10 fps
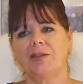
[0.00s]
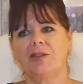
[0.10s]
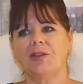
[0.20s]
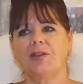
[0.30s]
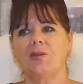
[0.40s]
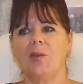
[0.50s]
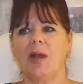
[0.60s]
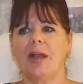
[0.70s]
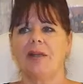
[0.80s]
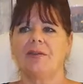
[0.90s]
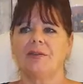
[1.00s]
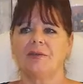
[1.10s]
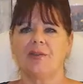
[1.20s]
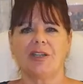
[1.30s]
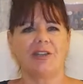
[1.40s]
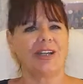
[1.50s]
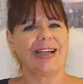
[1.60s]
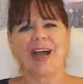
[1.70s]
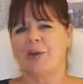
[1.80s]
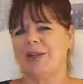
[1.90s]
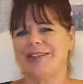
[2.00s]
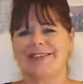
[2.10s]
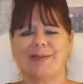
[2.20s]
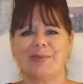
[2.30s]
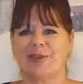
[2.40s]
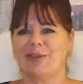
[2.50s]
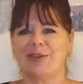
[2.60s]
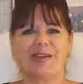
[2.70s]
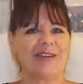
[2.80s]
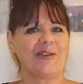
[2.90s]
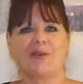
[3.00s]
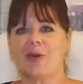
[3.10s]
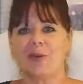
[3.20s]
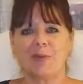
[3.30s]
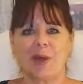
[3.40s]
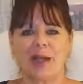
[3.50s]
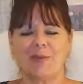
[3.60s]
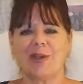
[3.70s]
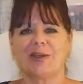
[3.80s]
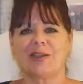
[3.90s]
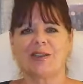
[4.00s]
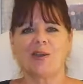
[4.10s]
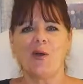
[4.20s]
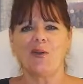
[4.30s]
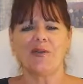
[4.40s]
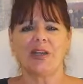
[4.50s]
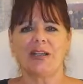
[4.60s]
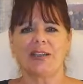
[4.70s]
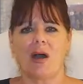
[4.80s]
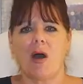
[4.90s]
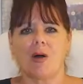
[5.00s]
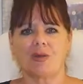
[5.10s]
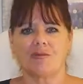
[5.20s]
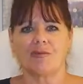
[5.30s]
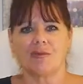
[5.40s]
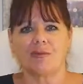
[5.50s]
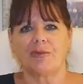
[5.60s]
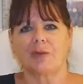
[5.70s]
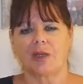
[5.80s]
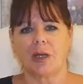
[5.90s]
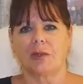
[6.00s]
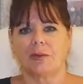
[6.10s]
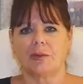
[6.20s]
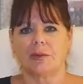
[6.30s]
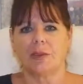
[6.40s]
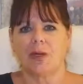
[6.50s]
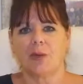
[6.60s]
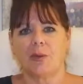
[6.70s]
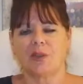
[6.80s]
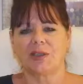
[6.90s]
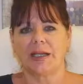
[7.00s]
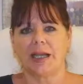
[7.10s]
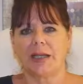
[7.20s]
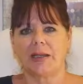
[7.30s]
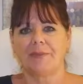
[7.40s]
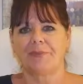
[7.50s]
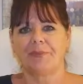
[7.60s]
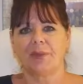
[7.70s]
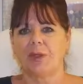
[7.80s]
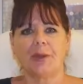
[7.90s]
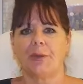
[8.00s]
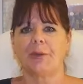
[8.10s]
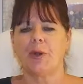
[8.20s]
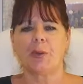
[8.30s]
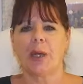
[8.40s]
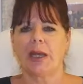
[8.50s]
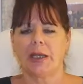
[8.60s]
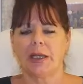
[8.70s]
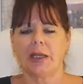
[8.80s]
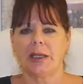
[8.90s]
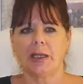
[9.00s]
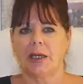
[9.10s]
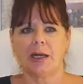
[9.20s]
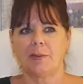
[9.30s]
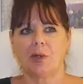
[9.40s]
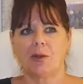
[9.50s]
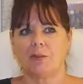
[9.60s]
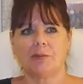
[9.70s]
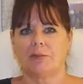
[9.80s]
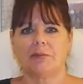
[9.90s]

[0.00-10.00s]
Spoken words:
just a way of reaching out in something in a fun way, because a lot of these hard rules girls, will say, no way, I'm not